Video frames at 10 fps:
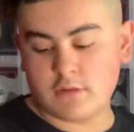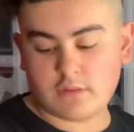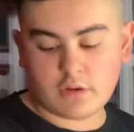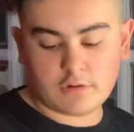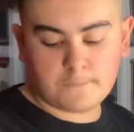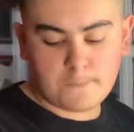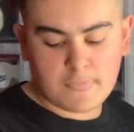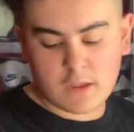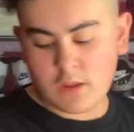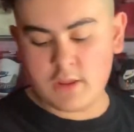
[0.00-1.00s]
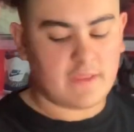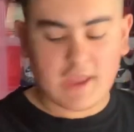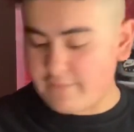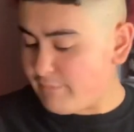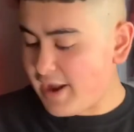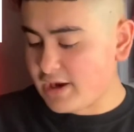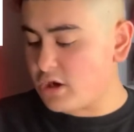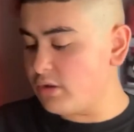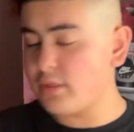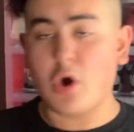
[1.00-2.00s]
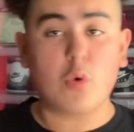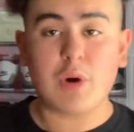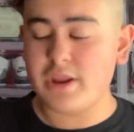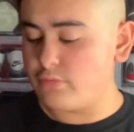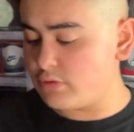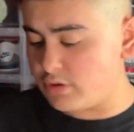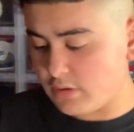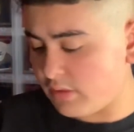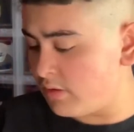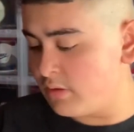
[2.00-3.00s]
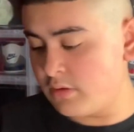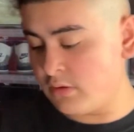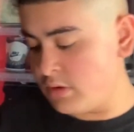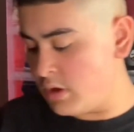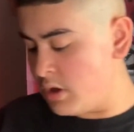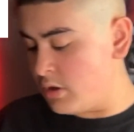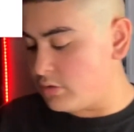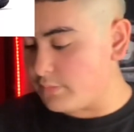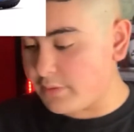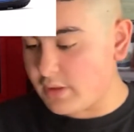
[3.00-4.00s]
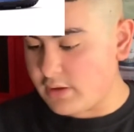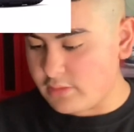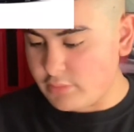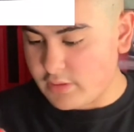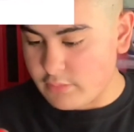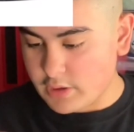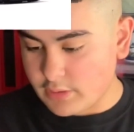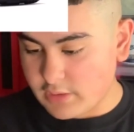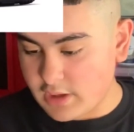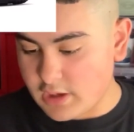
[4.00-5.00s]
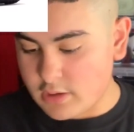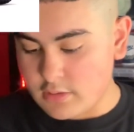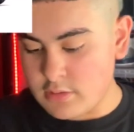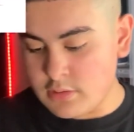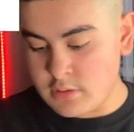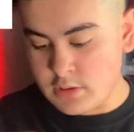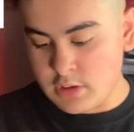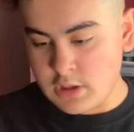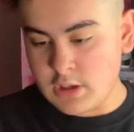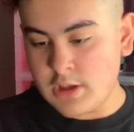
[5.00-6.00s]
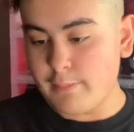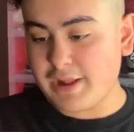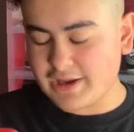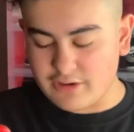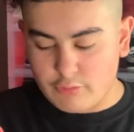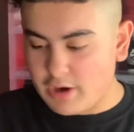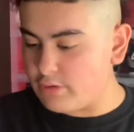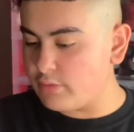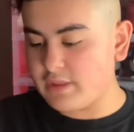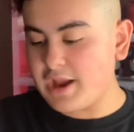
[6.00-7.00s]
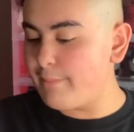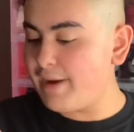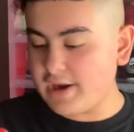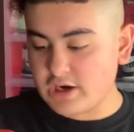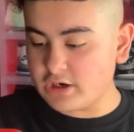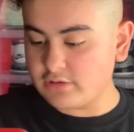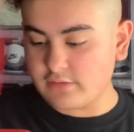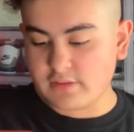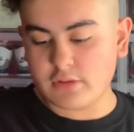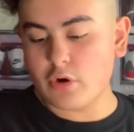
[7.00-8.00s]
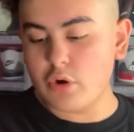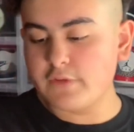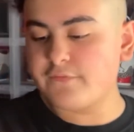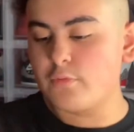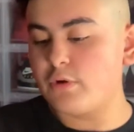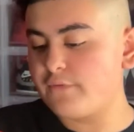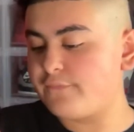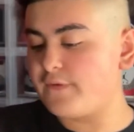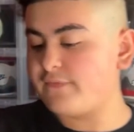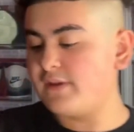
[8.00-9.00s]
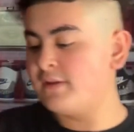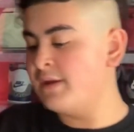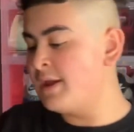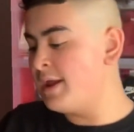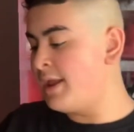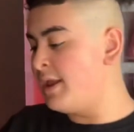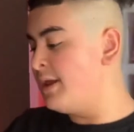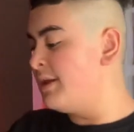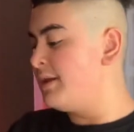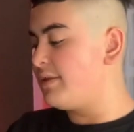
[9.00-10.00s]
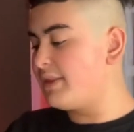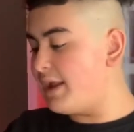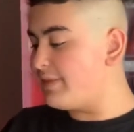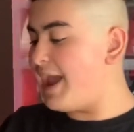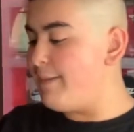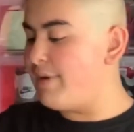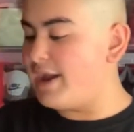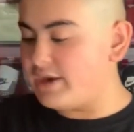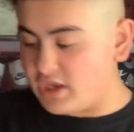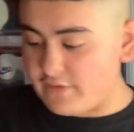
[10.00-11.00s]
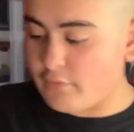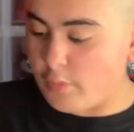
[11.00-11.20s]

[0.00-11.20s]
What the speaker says: So they have mad colors, all white ones. I'm saying, let me see what else they got. Black and white ones. They got mad colors, and they're only for $150. It's not that bad. They have all